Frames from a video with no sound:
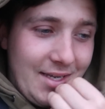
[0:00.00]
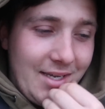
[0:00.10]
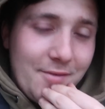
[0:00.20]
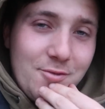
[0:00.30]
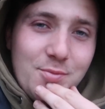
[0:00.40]

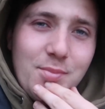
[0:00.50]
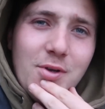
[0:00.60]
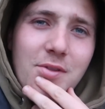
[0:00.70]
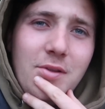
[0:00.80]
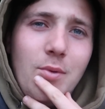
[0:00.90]
and I've just
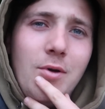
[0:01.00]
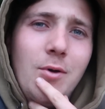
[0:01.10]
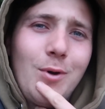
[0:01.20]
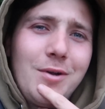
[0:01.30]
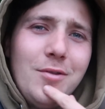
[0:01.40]
put
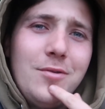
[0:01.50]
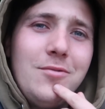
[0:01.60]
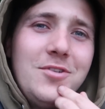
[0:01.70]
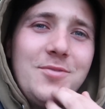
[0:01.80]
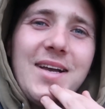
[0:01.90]
one of the
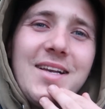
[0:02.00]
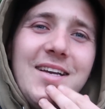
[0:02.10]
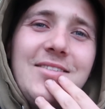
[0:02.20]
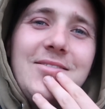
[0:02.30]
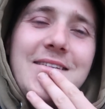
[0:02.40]
rods back
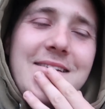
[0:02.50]
out.